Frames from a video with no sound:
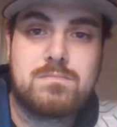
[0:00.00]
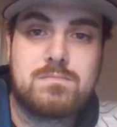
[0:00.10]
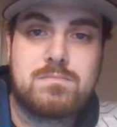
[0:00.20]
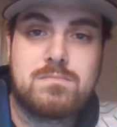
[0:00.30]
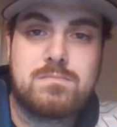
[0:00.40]

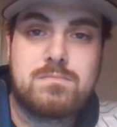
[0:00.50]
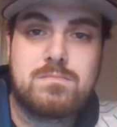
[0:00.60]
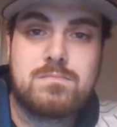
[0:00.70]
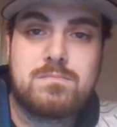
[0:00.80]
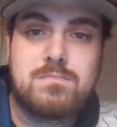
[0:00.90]

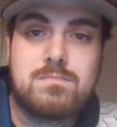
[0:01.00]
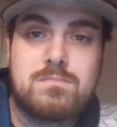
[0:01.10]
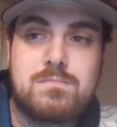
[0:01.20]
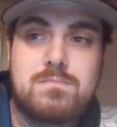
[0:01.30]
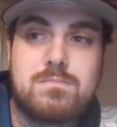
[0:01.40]

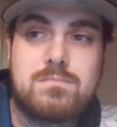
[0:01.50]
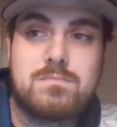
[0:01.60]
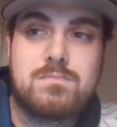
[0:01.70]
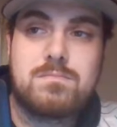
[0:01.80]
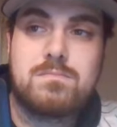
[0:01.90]

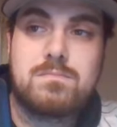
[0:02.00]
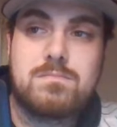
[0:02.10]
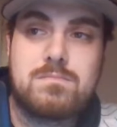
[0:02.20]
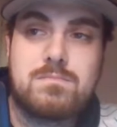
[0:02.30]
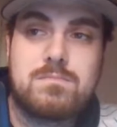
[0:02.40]

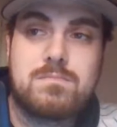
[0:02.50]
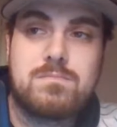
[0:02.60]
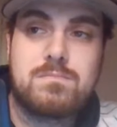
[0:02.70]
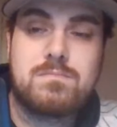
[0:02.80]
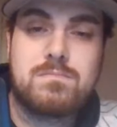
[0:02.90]

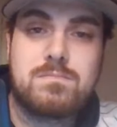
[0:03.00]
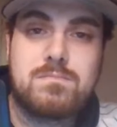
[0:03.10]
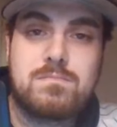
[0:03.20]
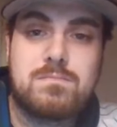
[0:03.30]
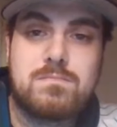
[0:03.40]

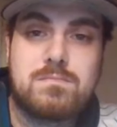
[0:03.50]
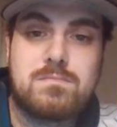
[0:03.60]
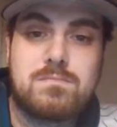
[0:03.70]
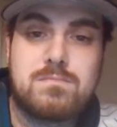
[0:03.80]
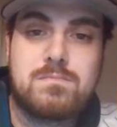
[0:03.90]

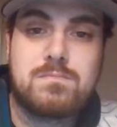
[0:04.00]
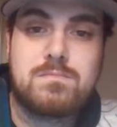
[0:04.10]
This person isn't speaking.